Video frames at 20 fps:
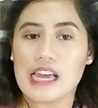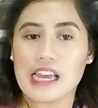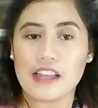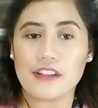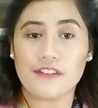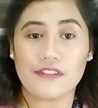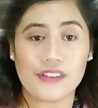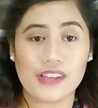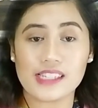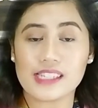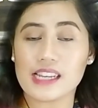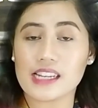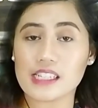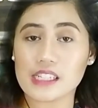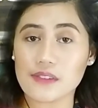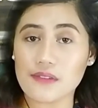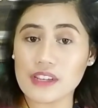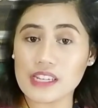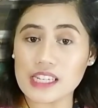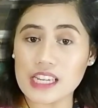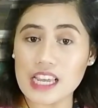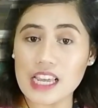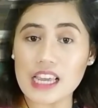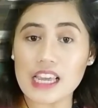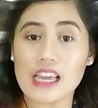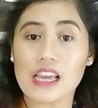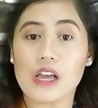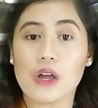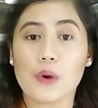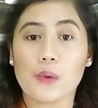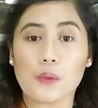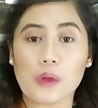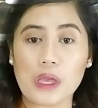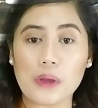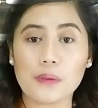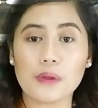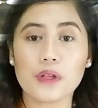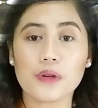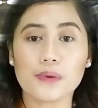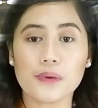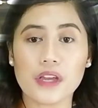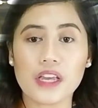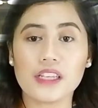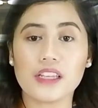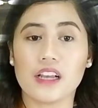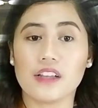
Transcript: In this activity, we will read